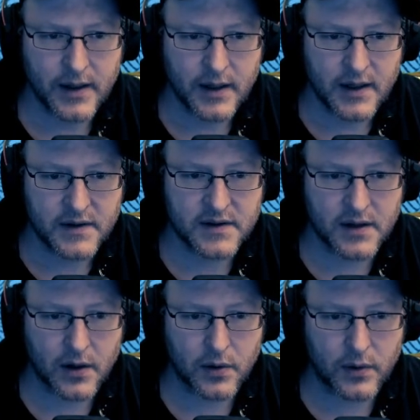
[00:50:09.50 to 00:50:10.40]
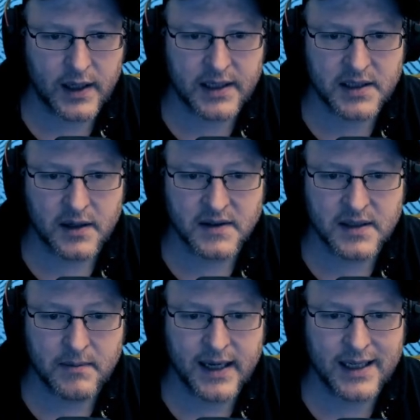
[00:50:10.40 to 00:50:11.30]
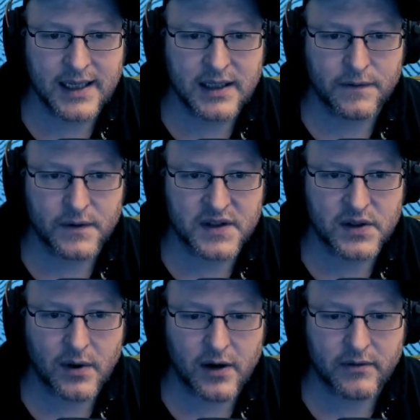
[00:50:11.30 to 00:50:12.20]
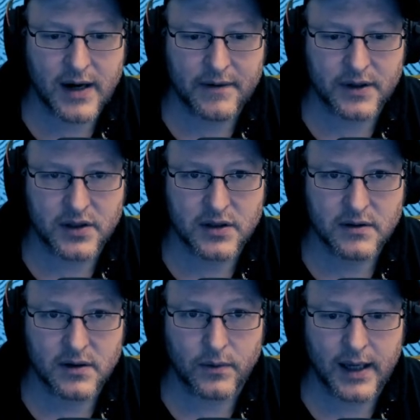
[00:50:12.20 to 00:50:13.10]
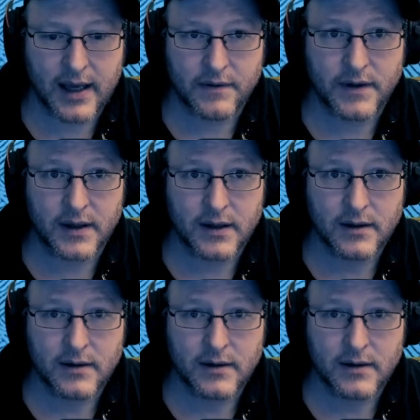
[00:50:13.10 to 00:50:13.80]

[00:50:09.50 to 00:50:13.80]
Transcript: So it doesn't make any difference to our ravage that we have here.